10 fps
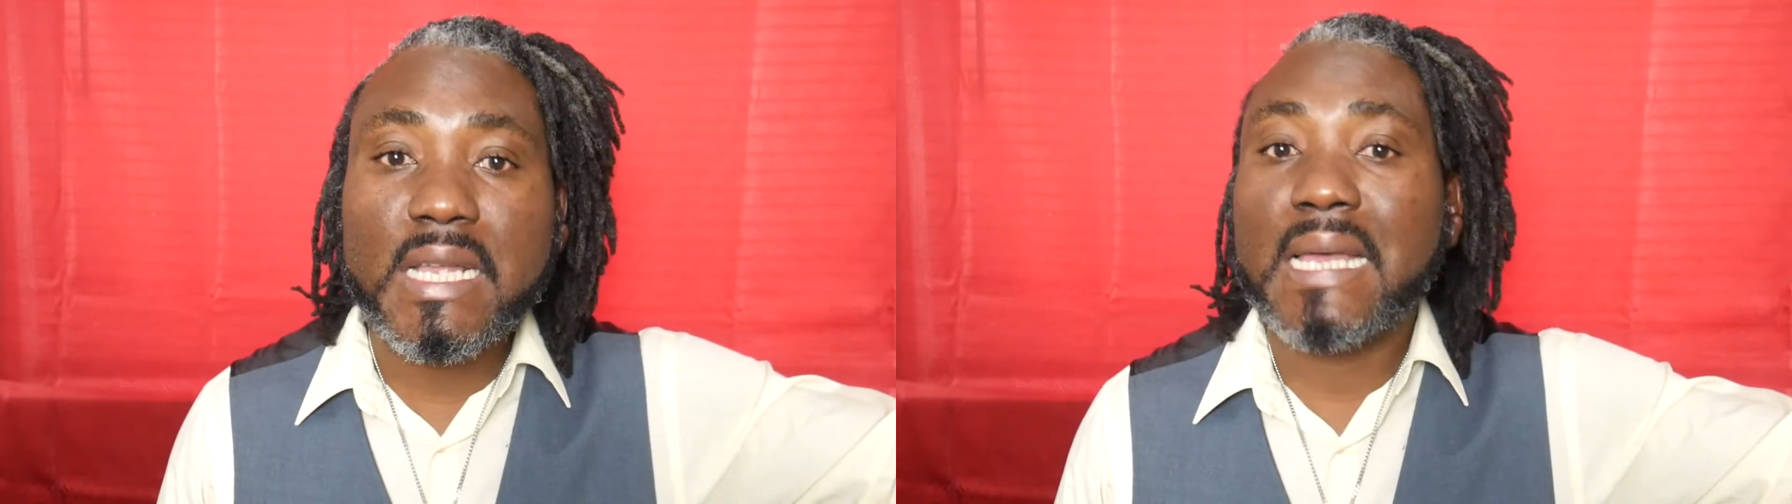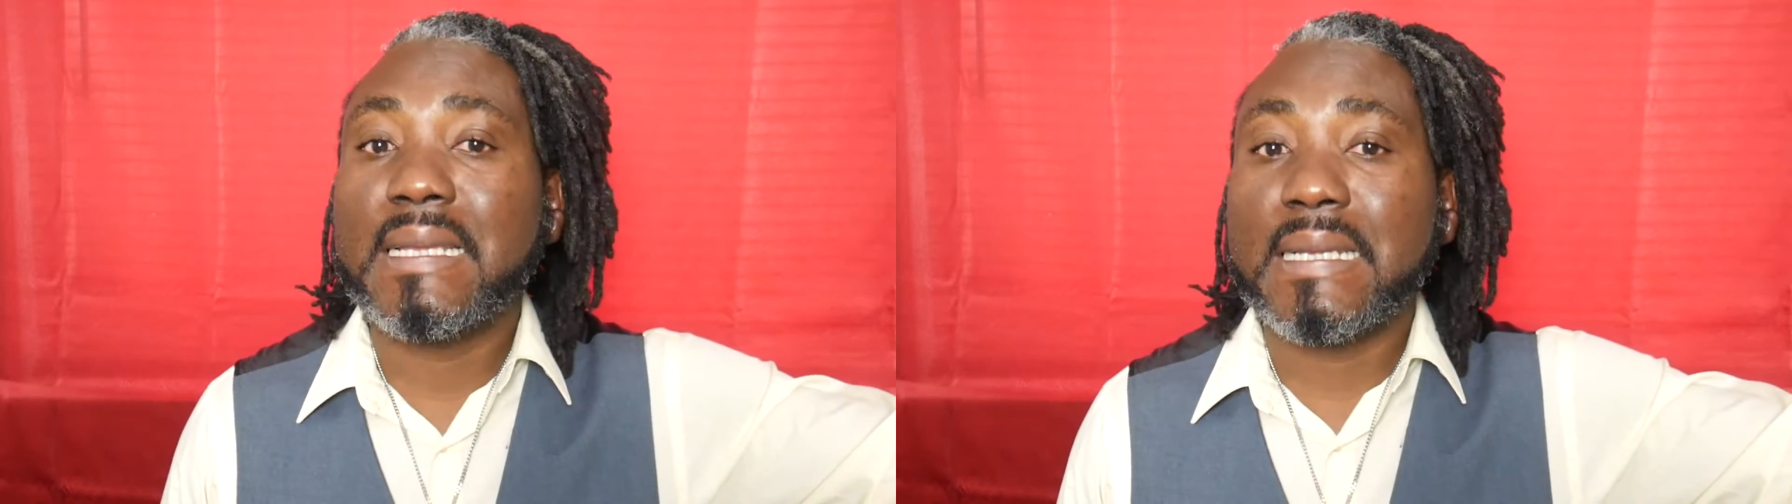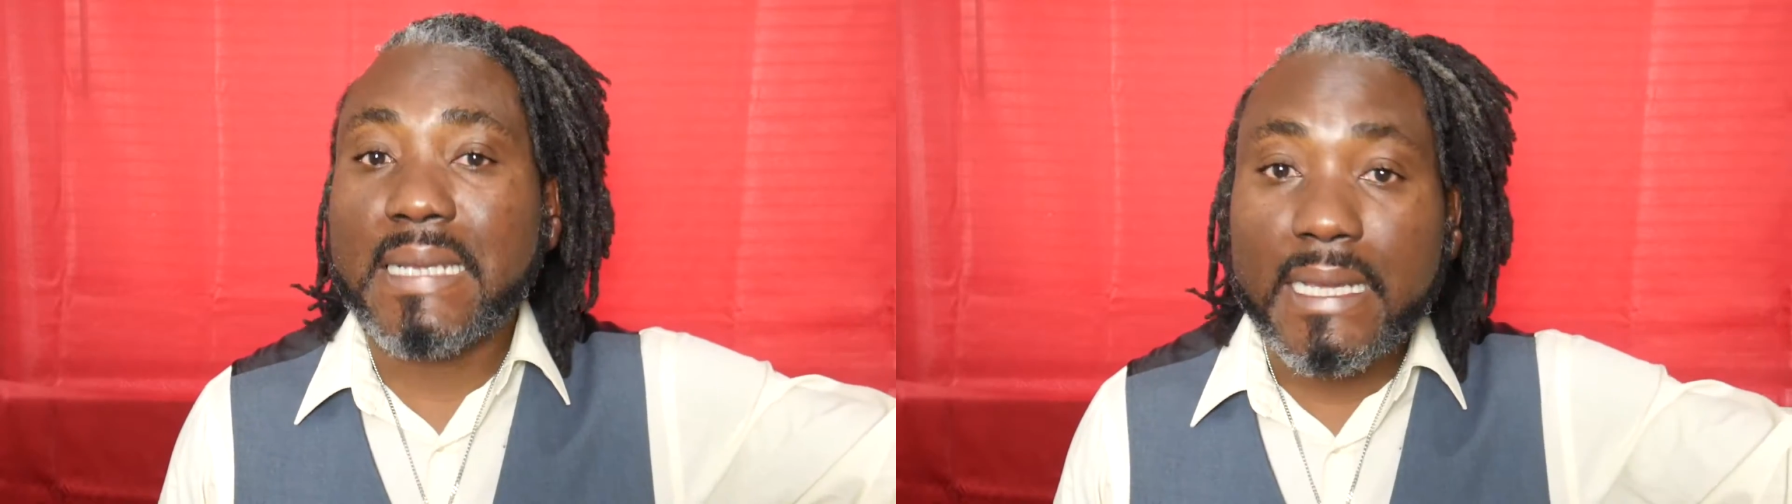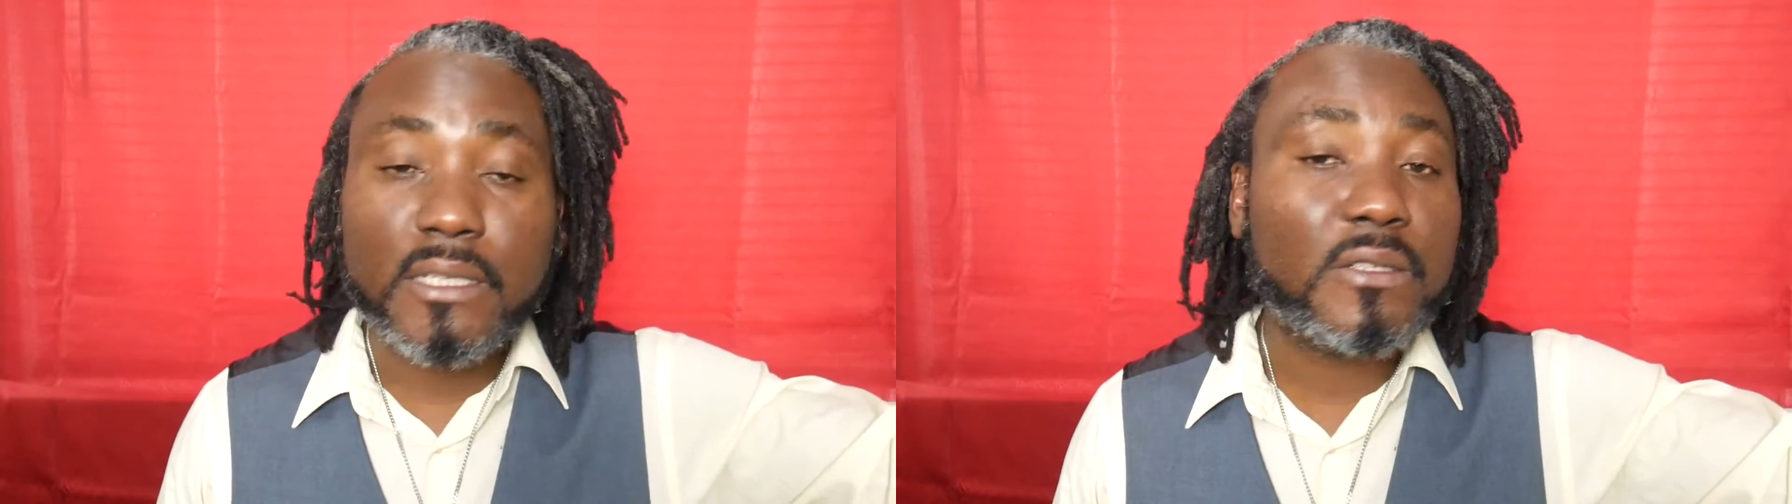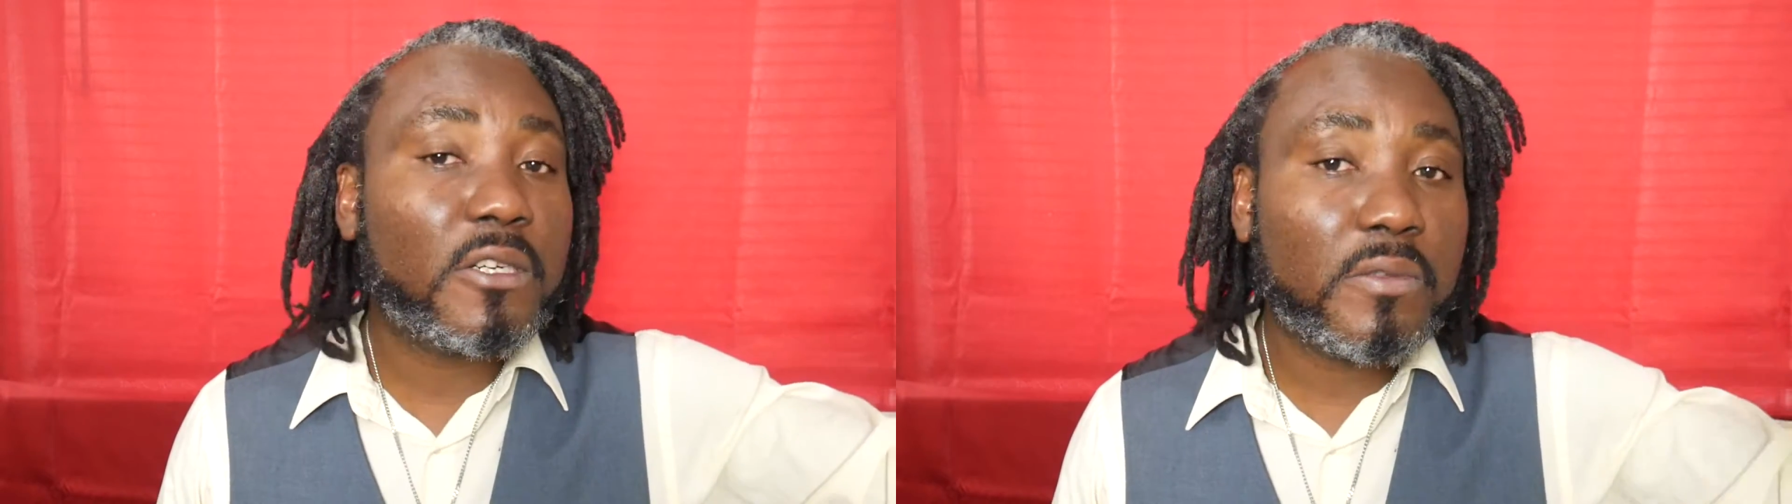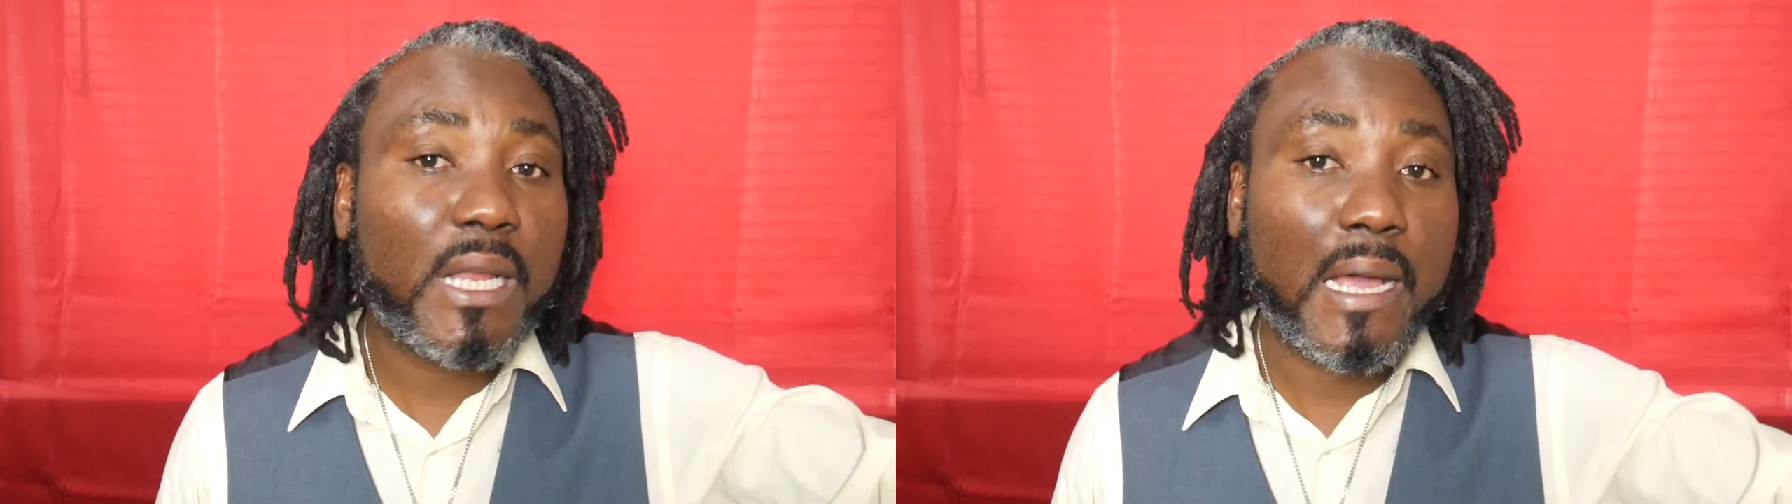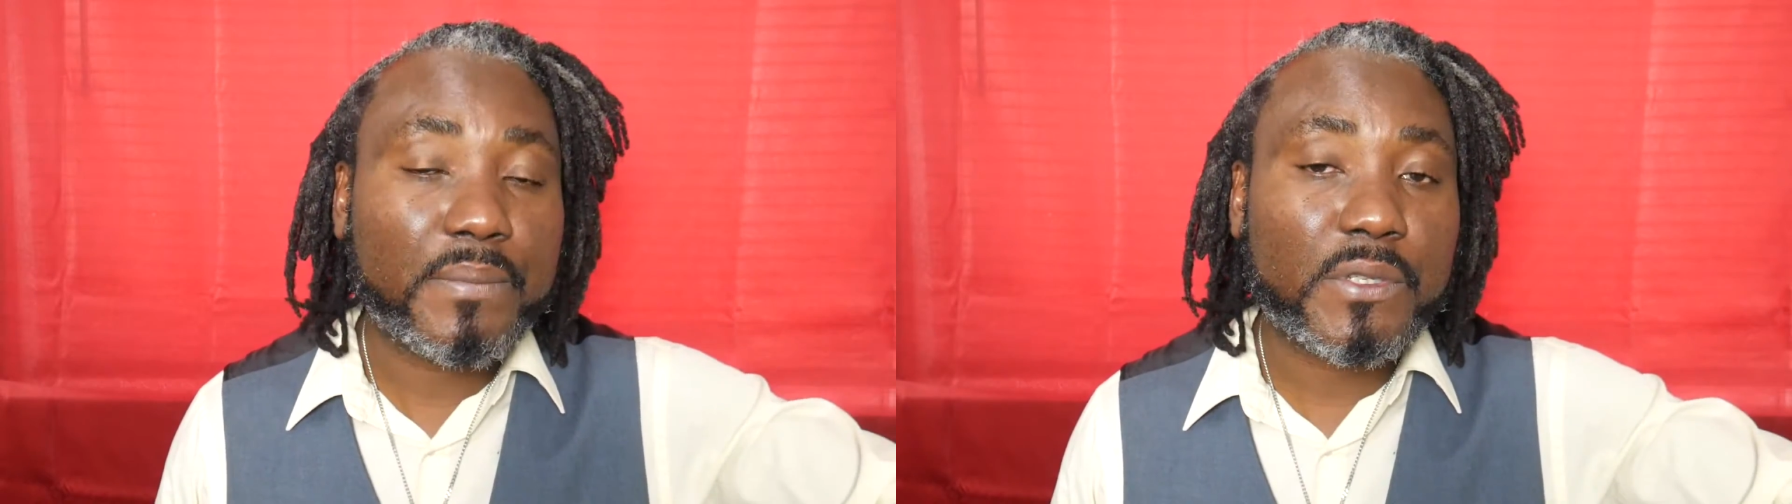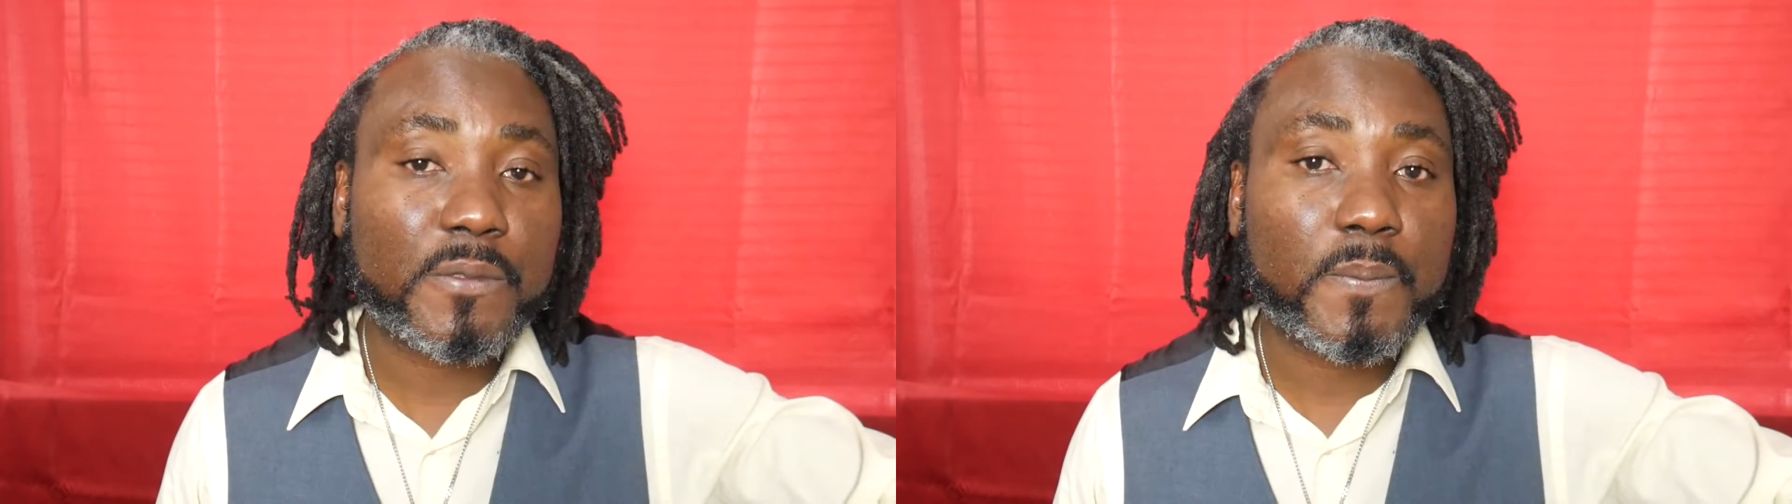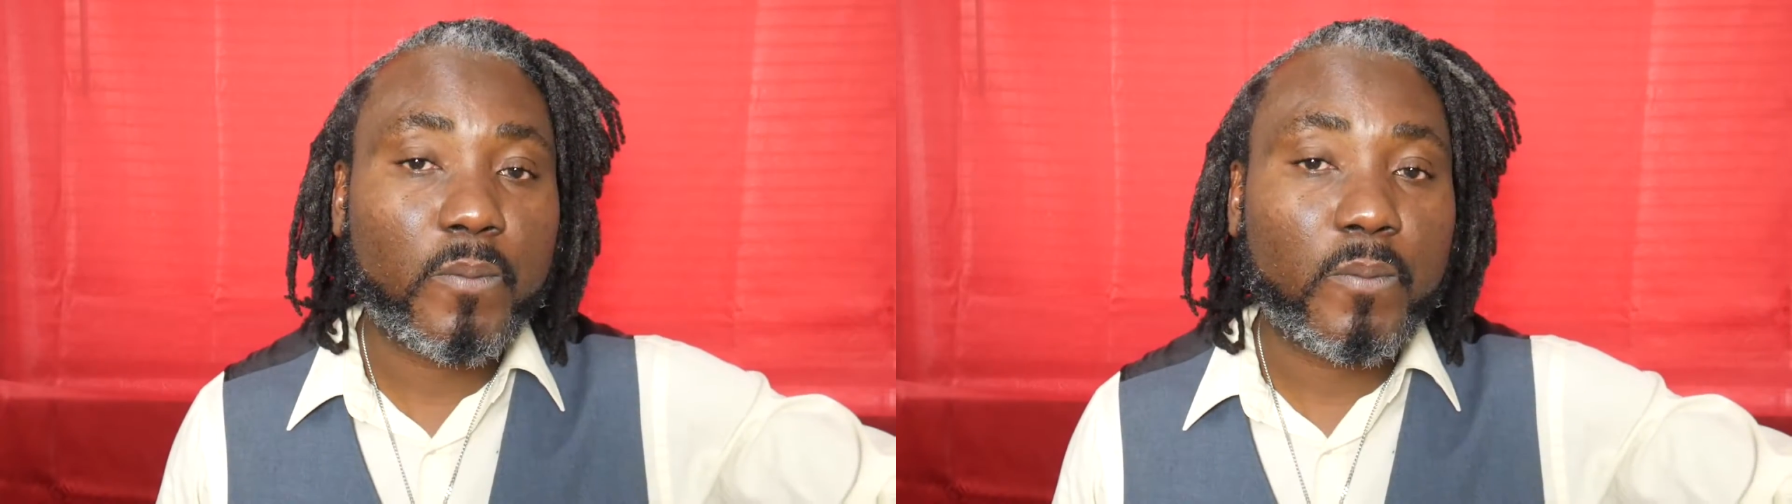that led to the relapse?